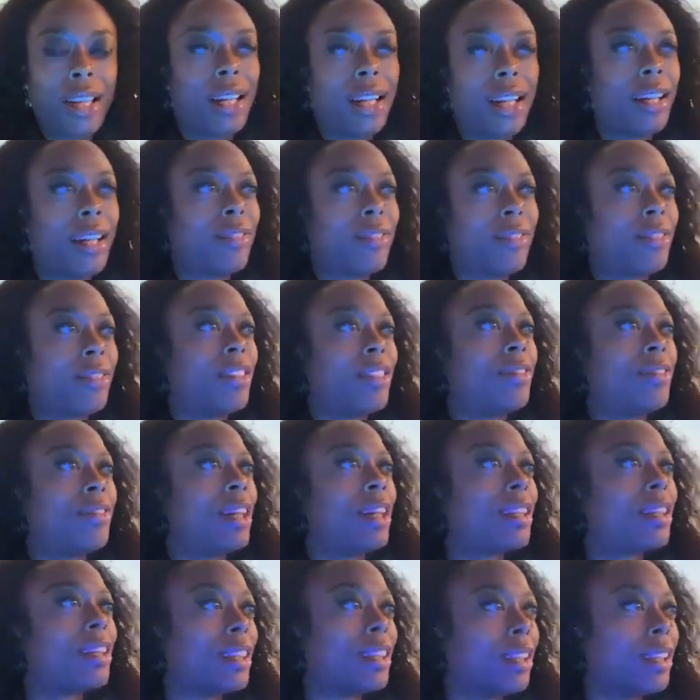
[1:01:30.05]
And if
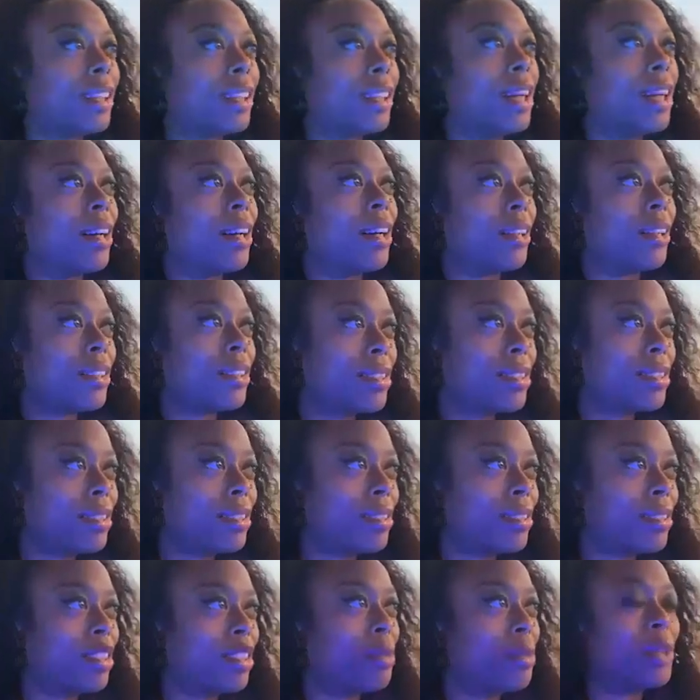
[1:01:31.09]
nothing
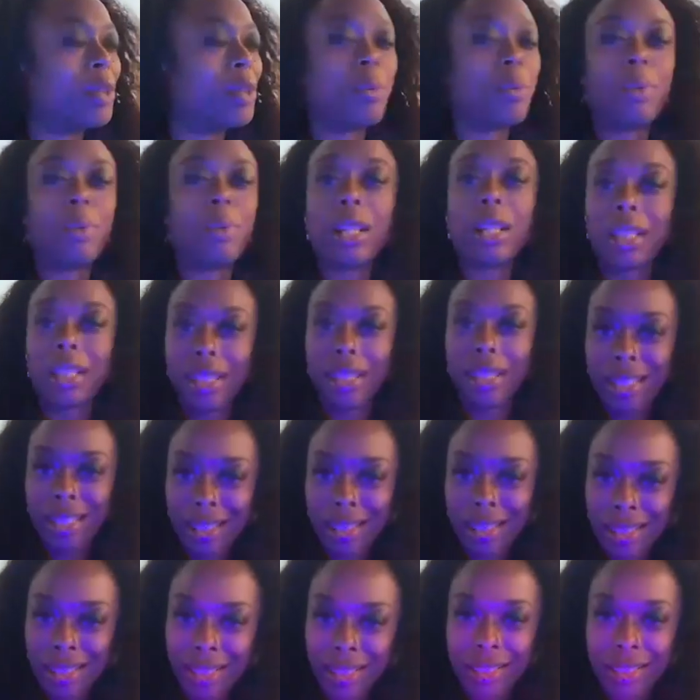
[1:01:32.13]
else, to be willing
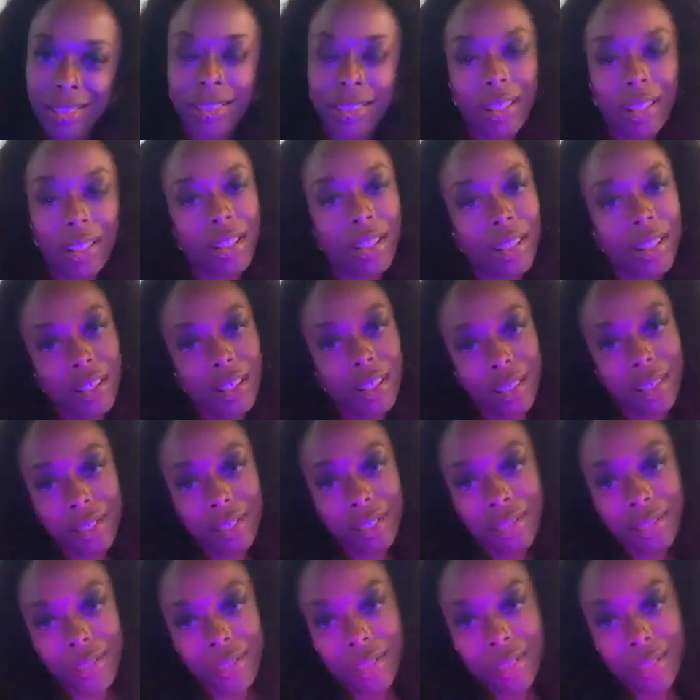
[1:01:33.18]
to learn,
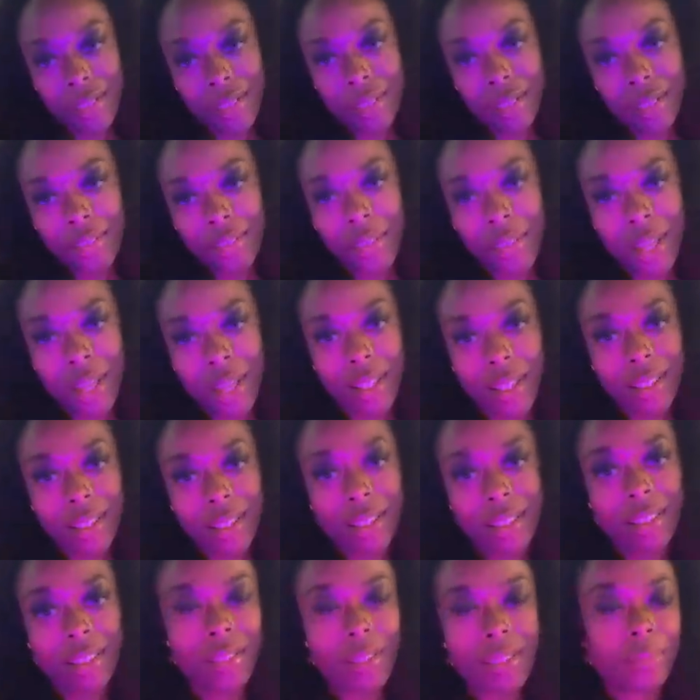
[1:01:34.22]

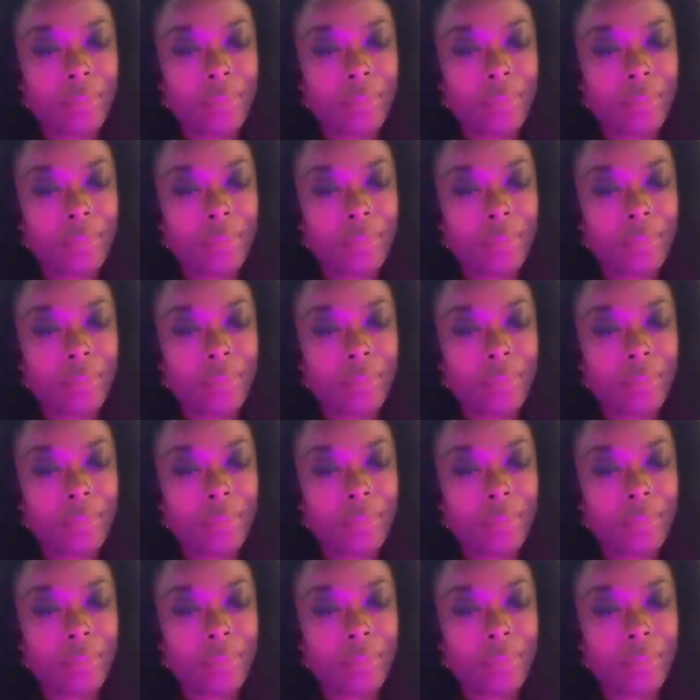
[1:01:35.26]
right?